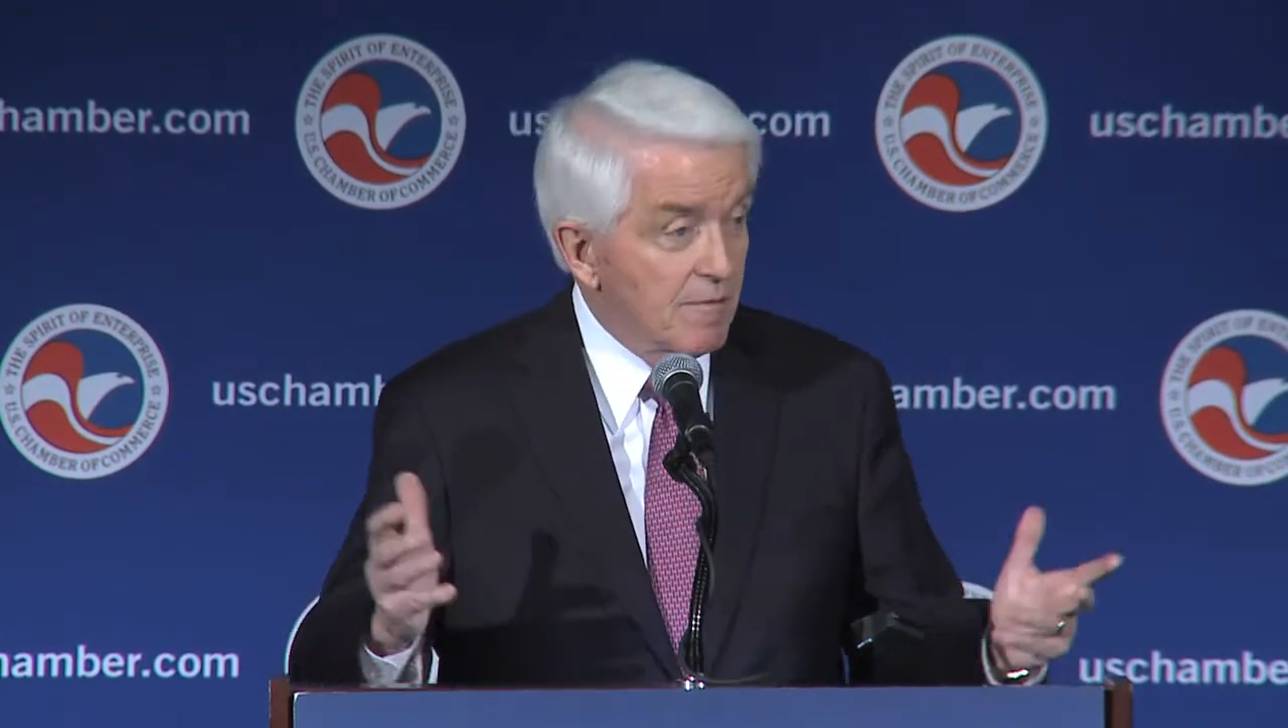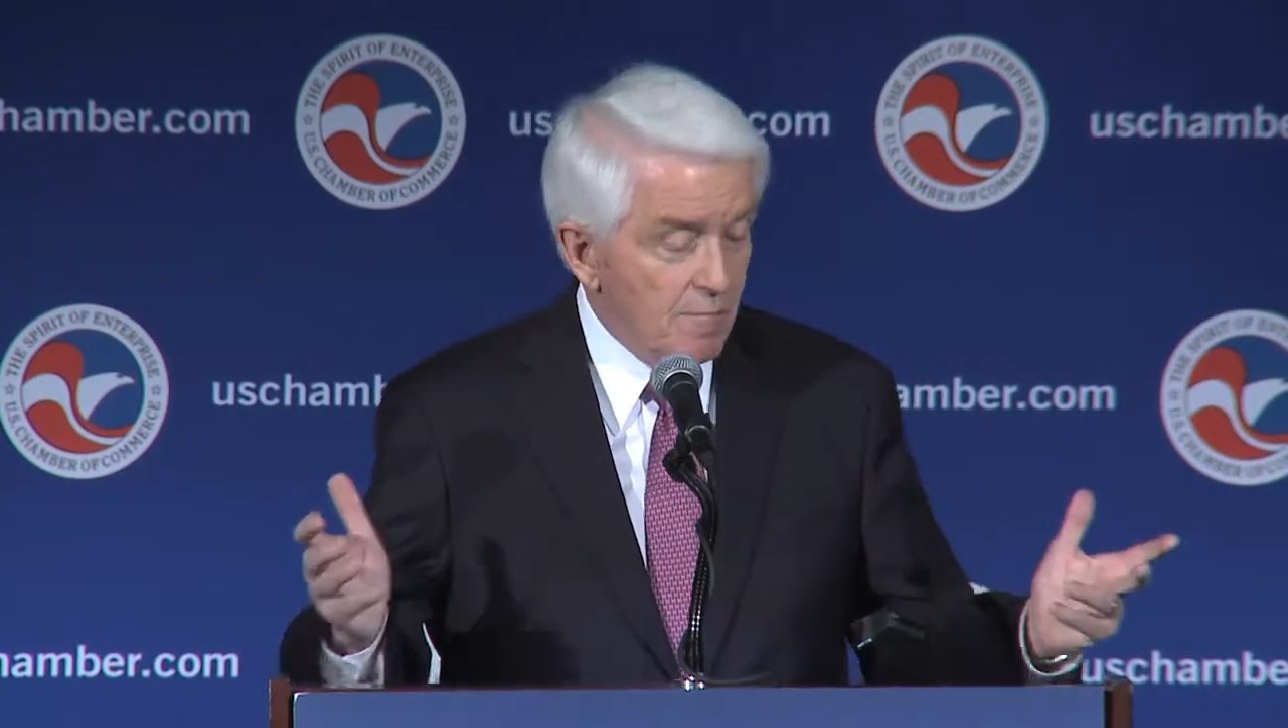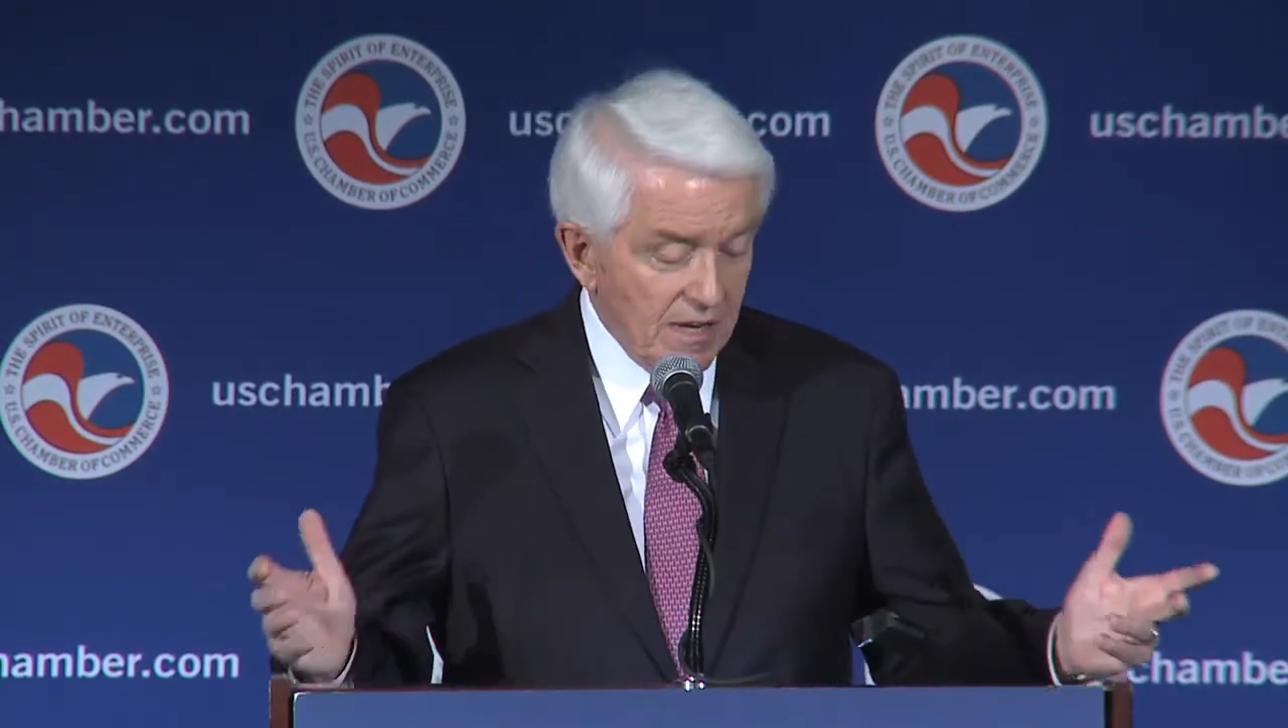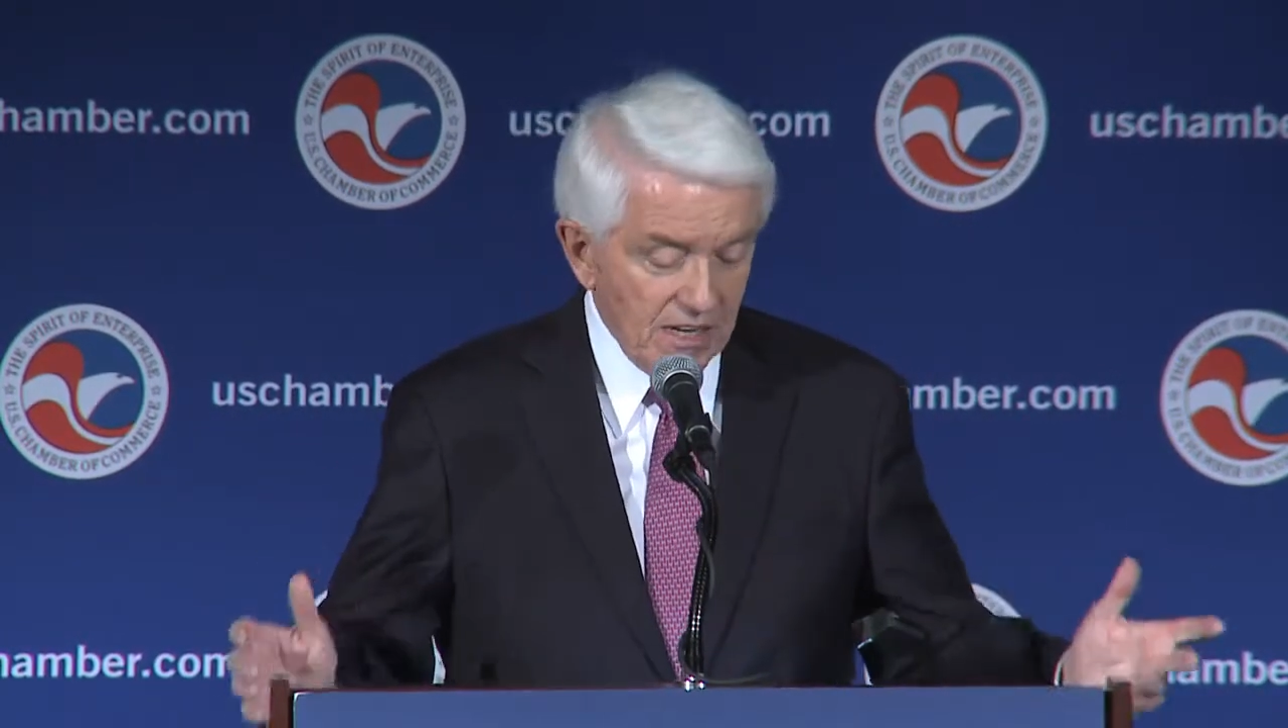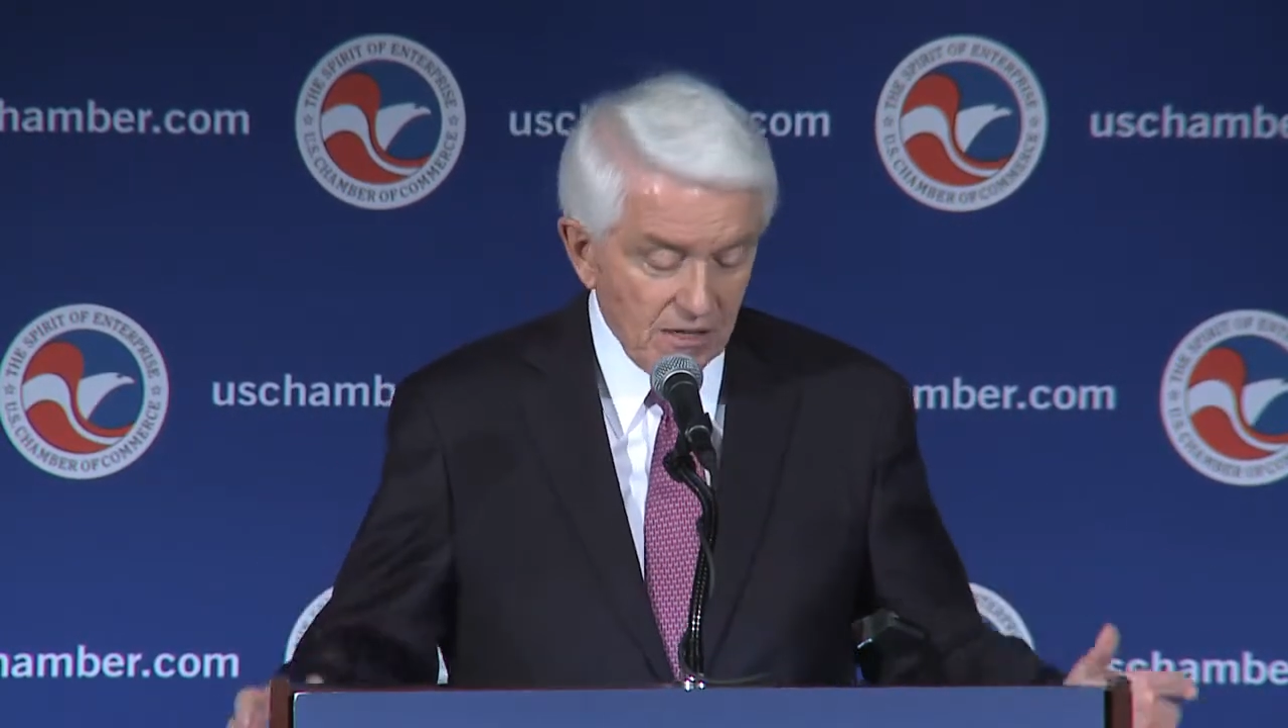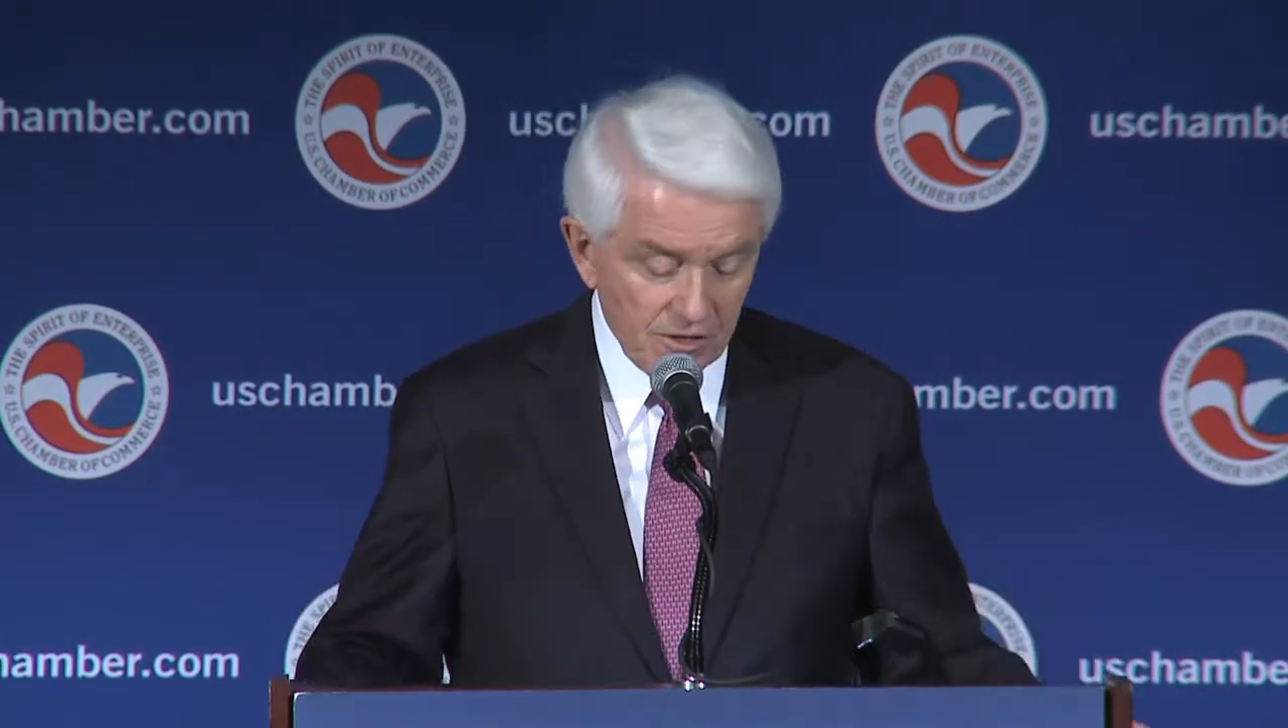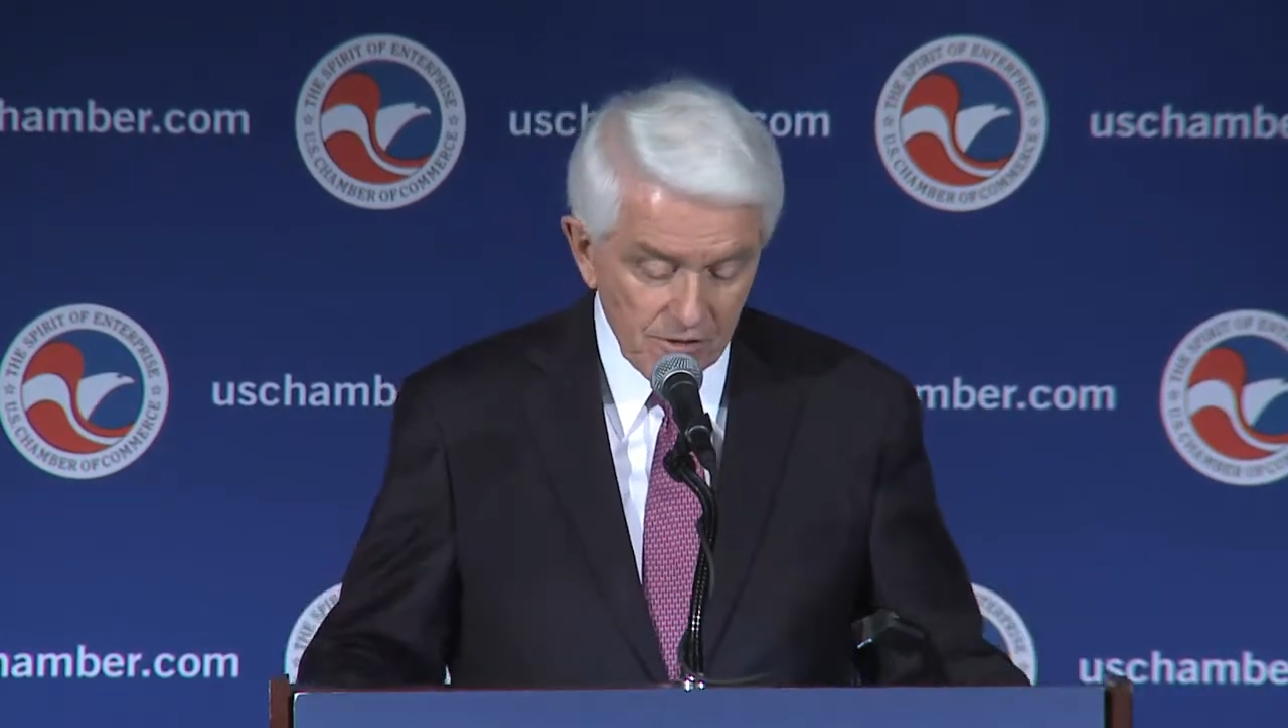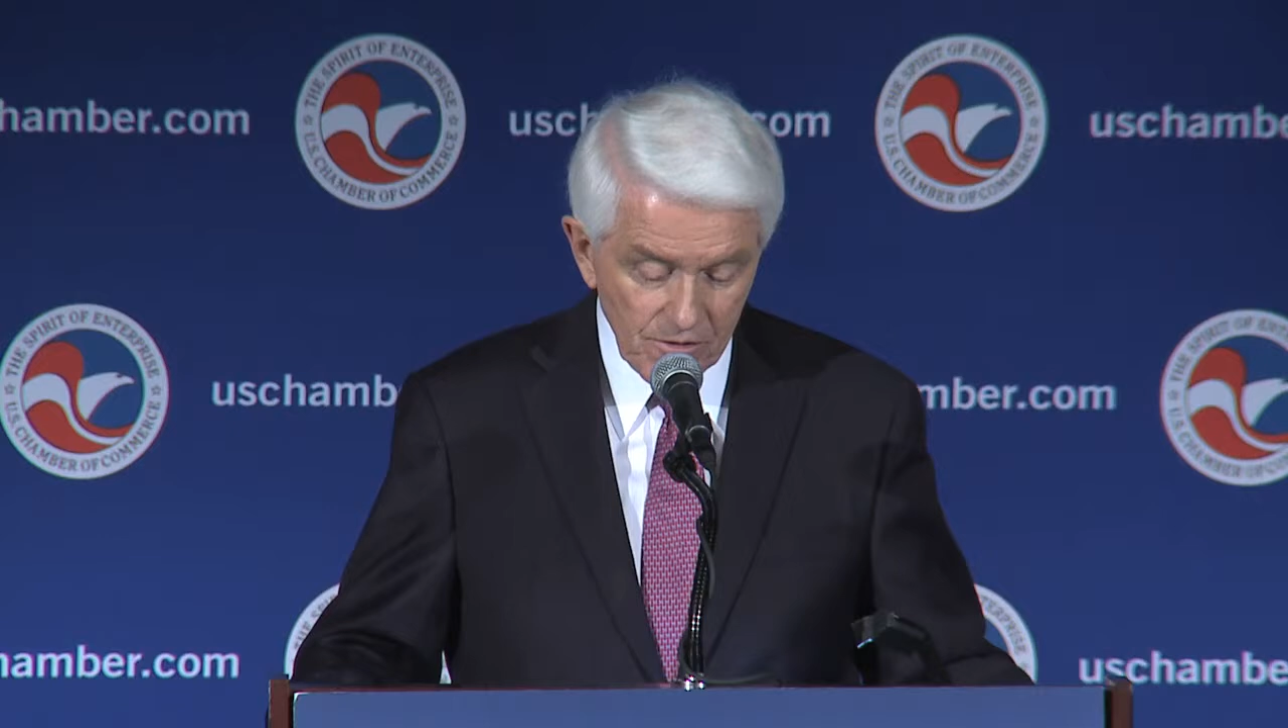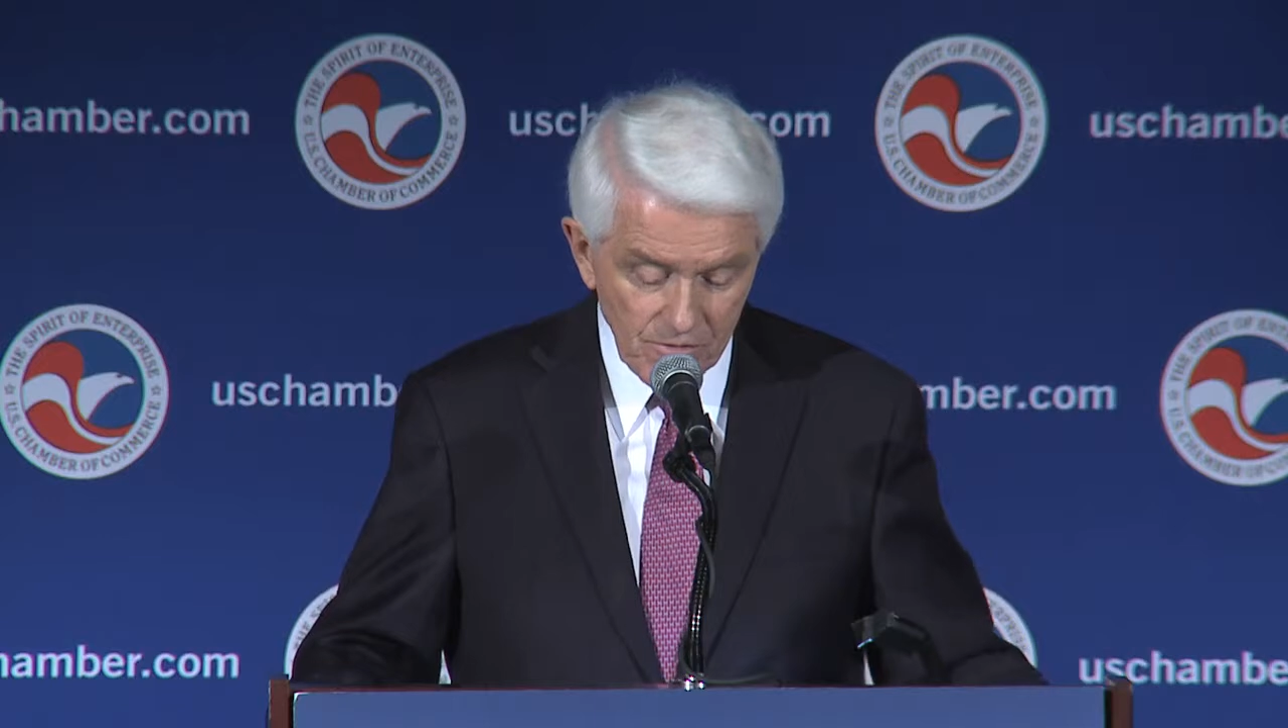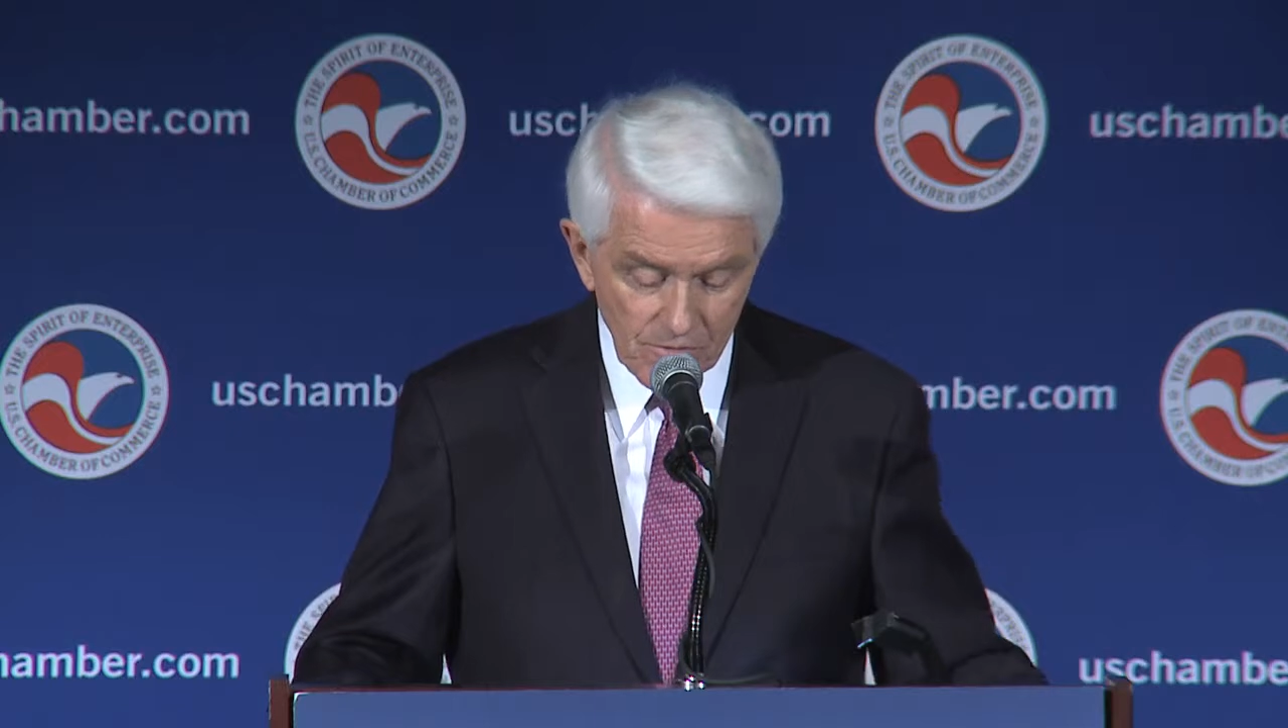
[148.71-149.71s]
and many
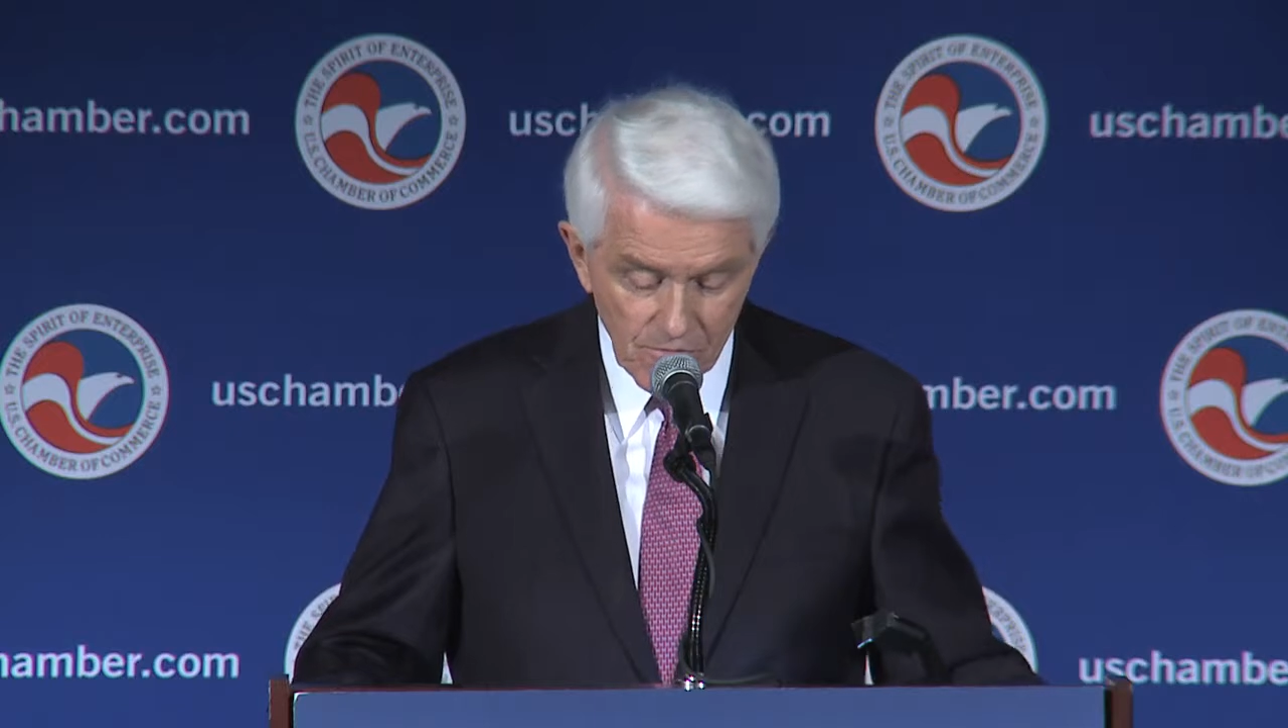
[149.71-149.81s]
other